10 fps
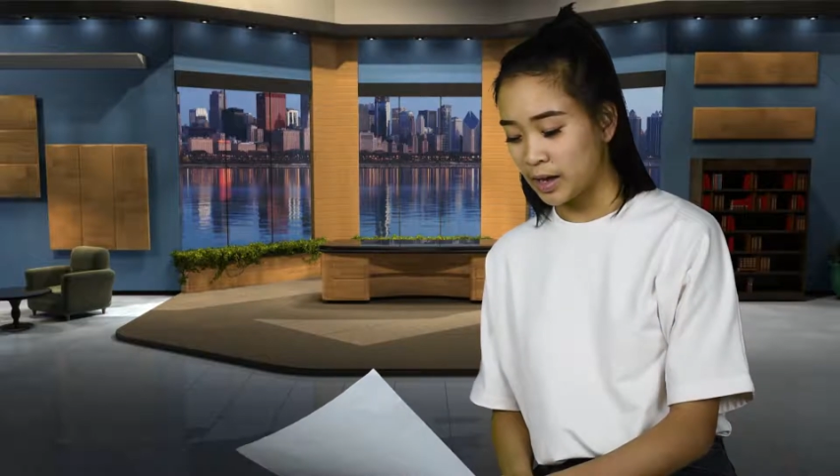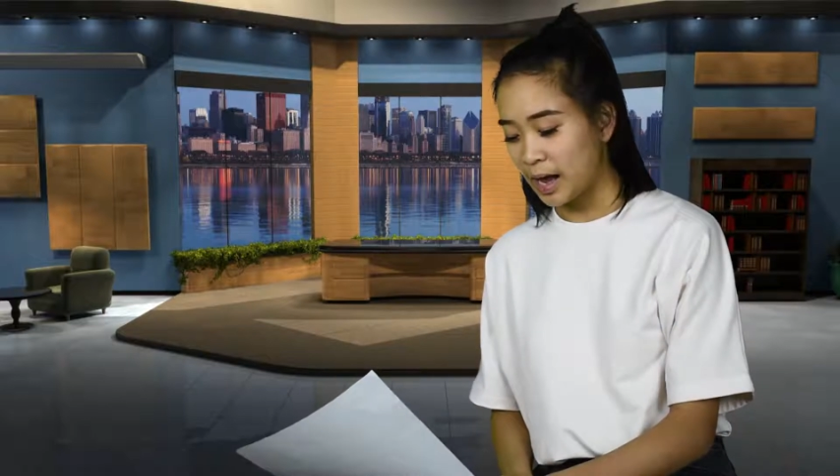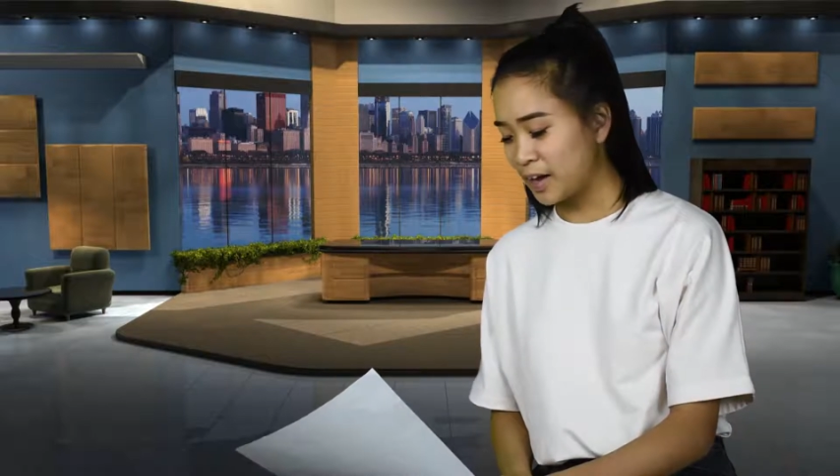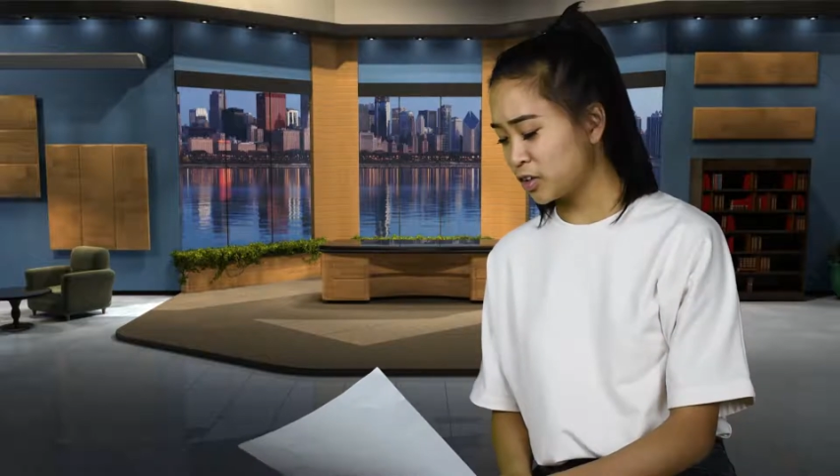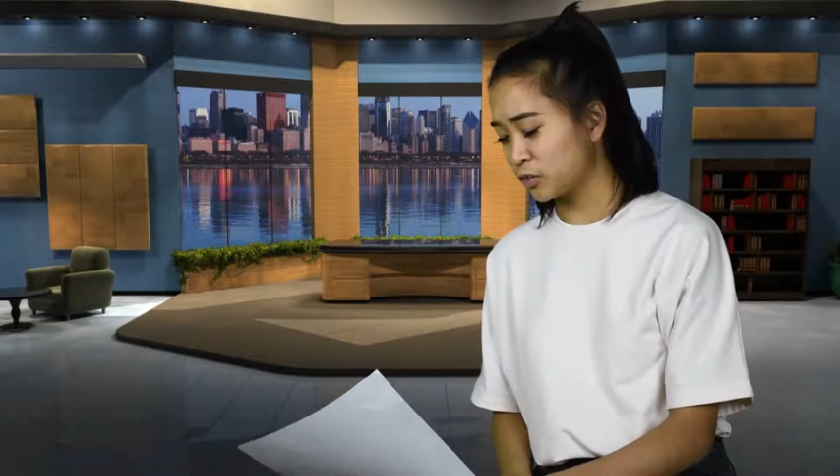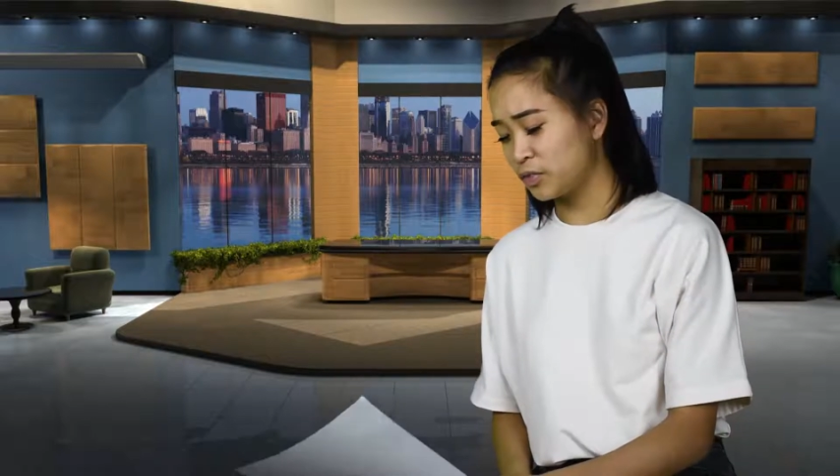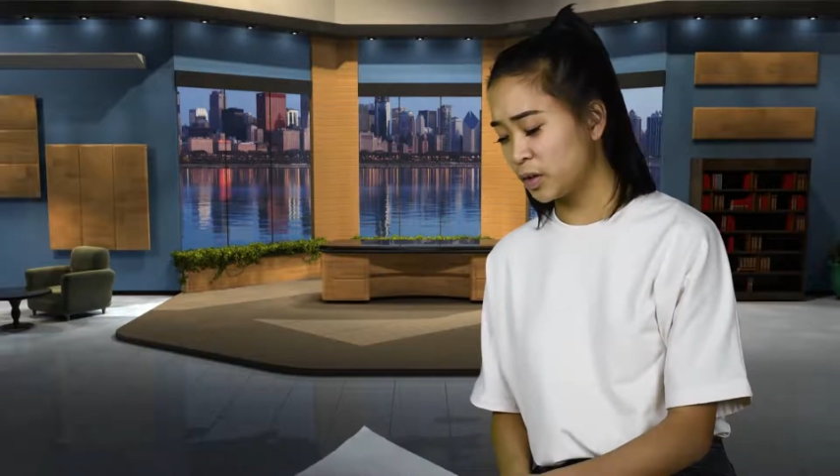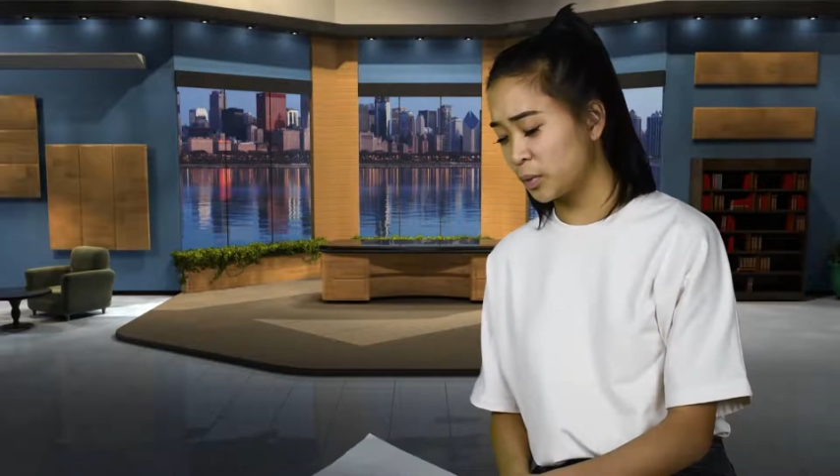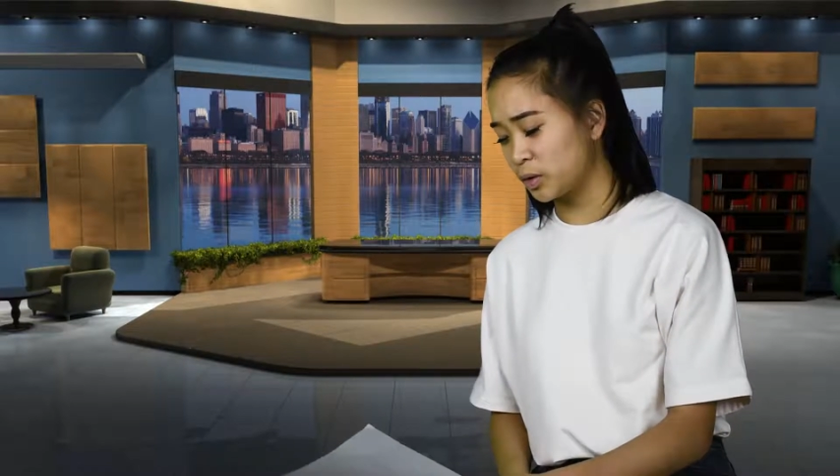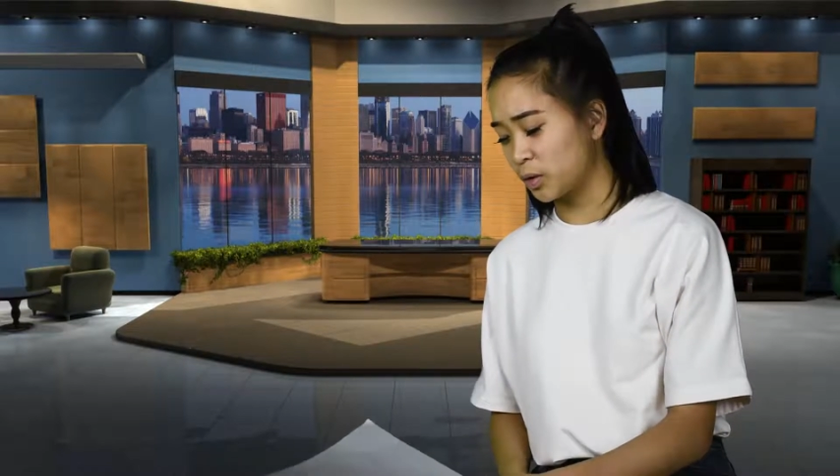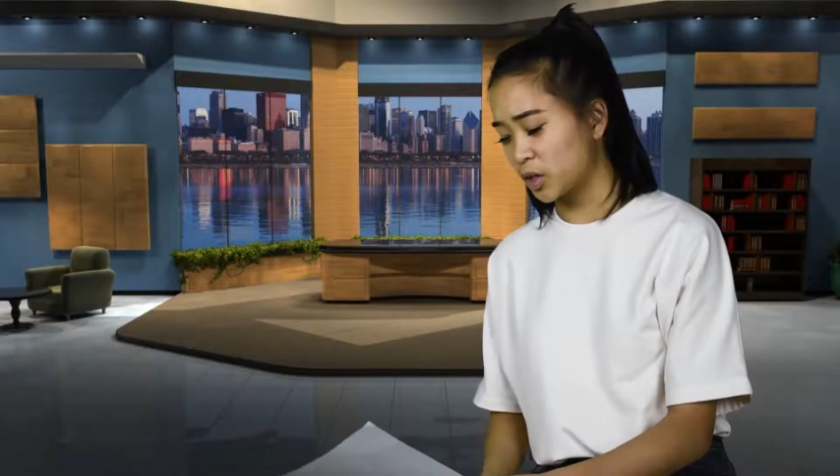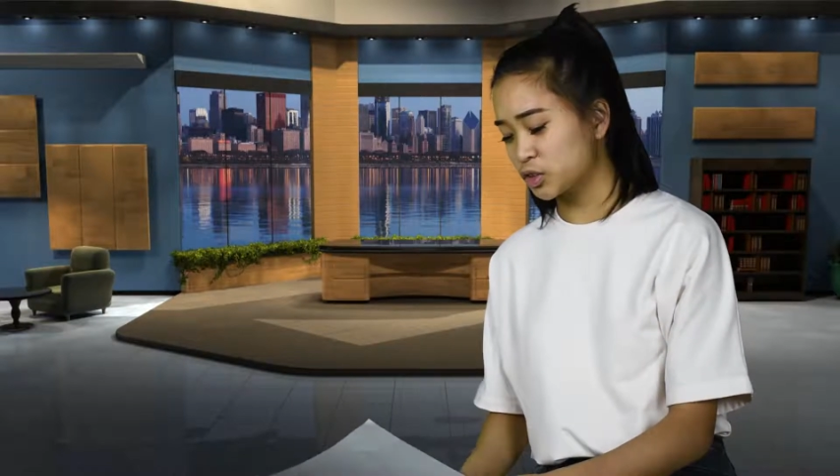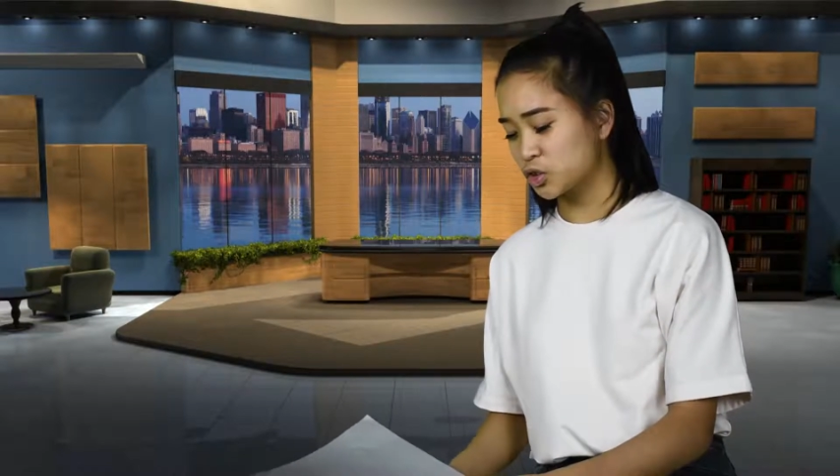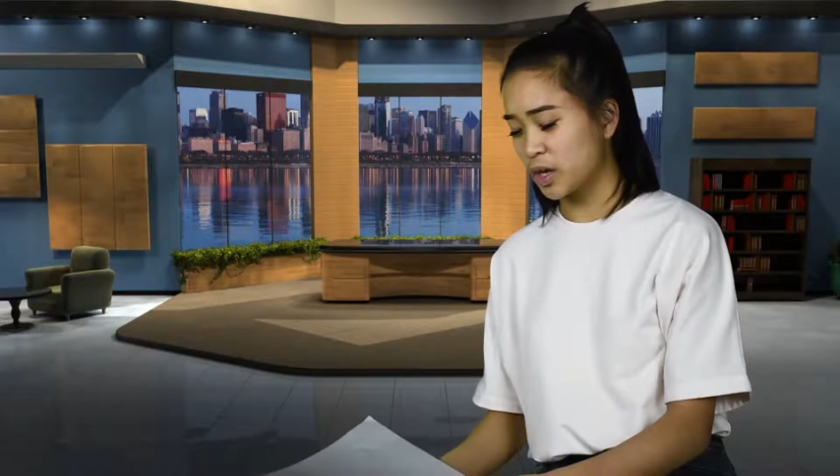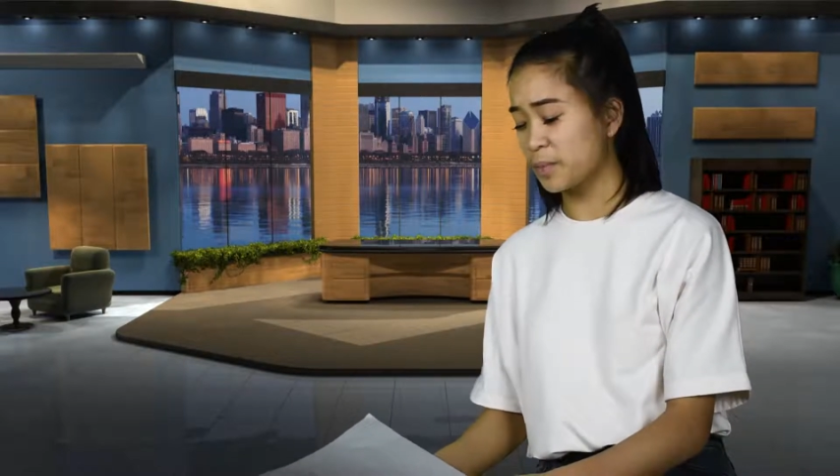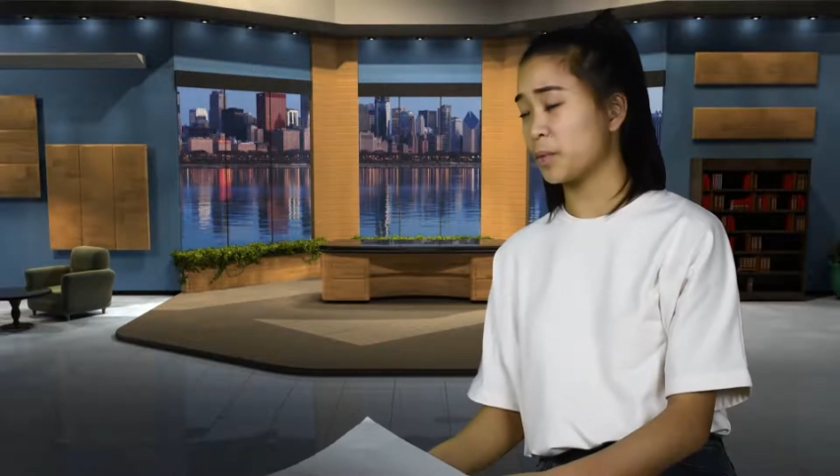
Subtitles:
How did you feel when you lost your name,